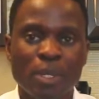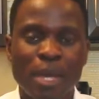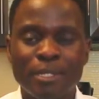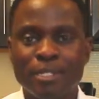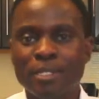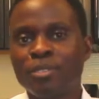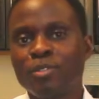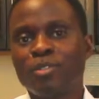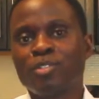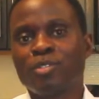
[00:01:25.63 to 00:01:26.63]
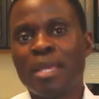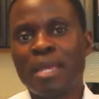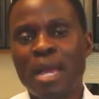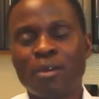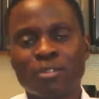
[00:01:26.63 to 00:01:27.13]
Until you
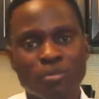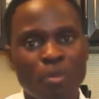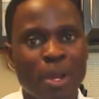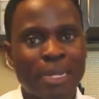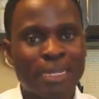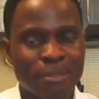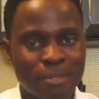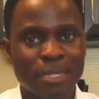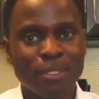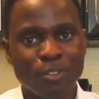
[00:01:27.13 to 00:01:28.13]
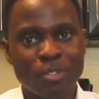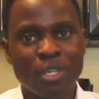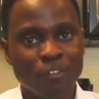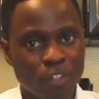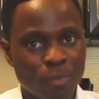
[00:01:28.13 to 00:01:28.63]
understand how to market and sell
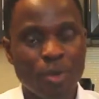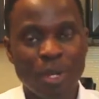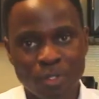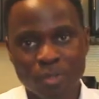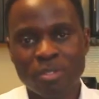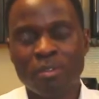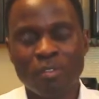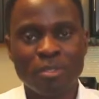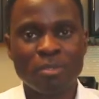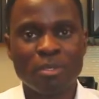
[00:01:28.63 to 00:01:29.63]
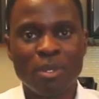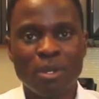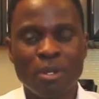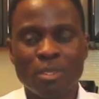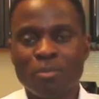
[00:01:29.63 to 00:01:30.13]
yourself, your product or services,
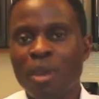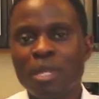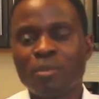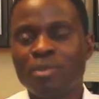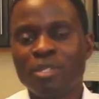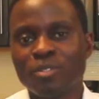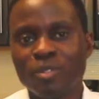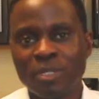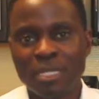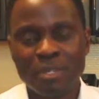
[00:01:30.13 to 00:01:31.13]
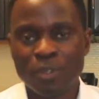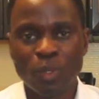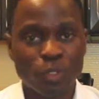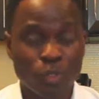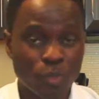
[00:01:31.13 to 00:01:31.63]
the marketplace is never
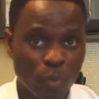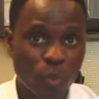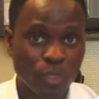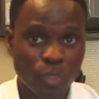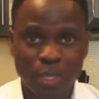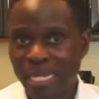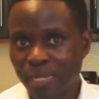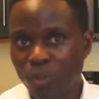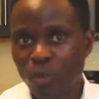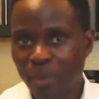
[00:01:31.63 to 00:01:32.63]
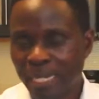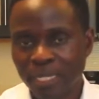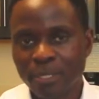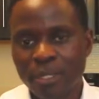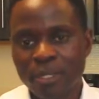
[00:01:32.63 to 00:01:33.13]
going to reward you any more
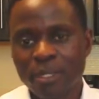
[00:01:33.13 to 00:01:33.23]
money.